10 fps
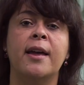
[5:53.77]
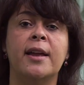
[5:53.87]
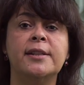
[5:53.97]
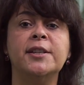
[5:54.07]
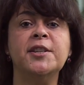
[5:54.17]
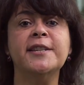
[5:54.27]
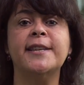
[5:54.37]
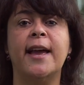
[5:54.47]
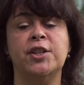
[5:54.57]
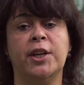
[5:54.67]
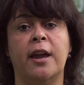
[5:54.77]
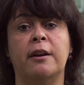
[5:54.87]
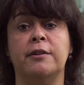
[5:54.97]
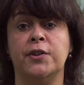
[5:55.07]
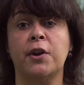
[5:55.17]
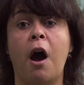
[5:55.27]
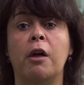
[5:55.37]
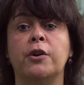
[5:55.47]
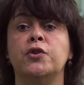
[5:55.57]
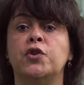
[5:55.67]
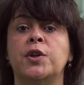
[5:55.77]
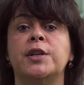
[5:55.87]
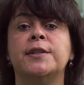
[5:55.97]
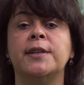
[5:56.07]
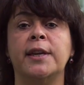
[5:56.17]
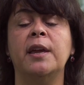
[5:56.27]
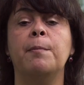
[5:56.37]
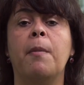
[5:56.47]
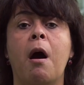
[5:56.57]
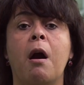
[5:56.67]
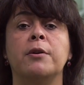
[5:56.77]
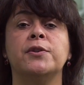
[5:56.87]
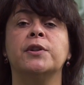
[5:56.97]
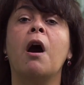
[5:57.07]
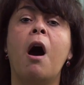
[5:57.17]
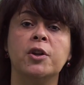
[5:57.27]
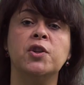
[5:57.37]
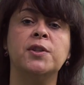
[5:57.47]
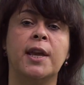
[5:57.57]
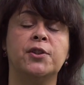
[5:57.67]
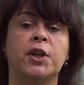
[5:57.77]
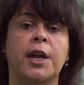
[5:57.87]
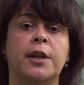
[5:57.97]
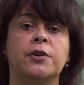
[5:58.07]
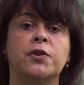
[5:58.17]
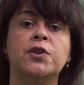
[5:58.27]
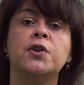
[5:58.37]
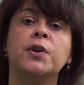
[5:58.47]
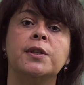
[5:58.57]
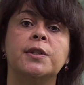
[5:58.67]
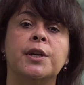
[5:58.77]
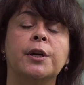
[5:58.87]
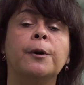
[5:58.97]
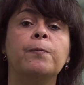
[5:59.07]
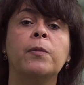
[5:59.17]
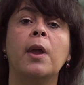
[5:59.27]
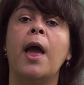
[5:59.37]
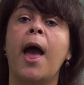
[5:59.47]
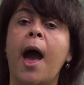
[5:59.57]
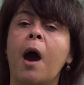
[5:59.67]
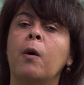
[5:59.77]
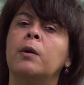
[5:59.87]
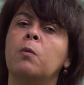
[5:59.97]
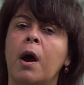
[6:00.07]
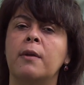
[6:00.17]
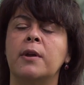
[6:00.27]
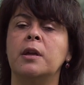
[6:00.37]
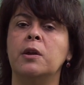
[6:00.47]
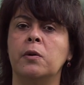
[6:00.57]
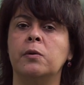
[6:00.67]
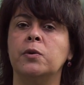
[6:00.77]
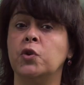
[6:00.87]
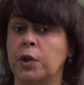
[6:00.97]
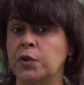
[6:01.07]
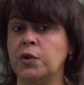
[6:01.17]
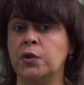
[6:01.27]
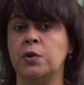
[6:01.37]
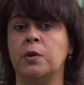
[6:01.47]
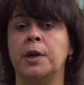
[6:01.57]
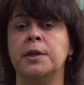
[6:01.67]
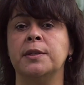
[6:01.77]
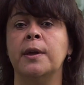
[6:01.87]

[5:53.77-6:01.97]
Indigenous educator and scholar Judy Ezeki Barnes cautions educators to consider how and why they use trickster stories,